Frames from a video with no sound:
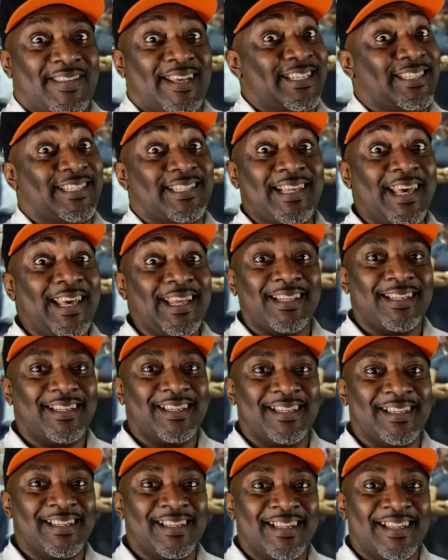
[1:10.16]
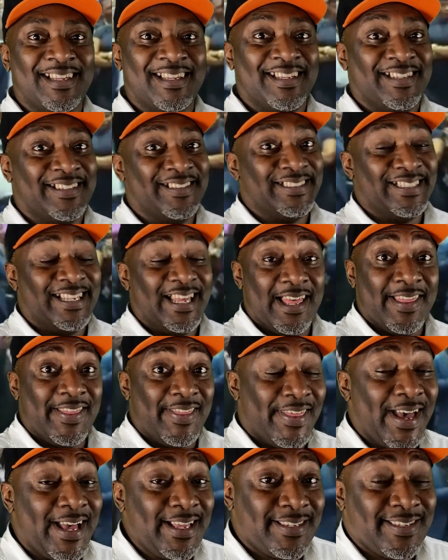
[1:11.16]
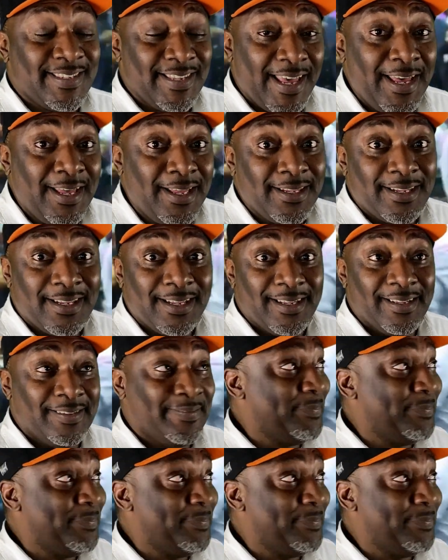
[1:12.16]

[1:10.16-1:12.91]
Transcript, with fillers: that's it. That's it.